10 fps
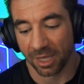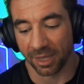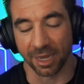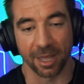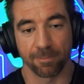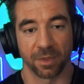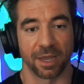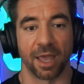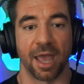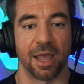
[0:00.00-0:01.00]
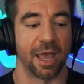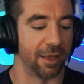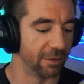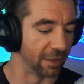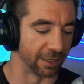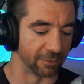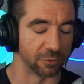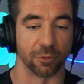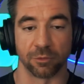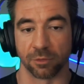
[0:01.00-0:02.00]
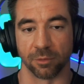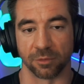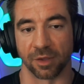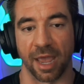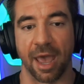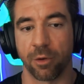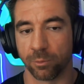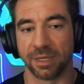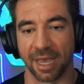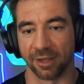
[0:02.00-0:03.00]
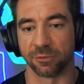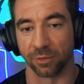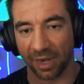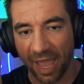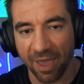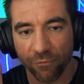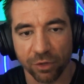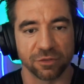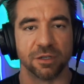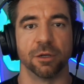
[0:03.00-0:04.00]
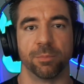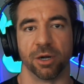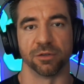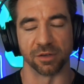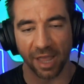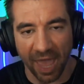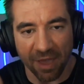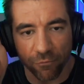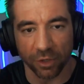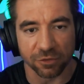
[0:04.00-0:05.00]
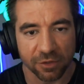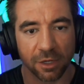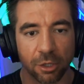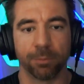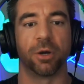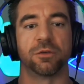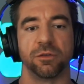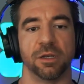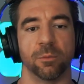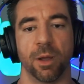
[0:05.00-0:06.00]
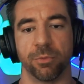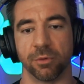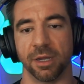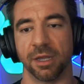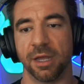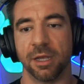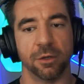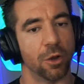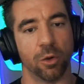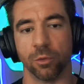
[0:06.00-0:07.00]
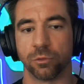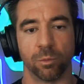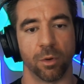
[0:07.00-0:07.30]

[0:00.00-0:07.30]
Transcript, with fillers: like uh, like uh, like so so it's like how do we get it so that every single person, every single person in Web three knows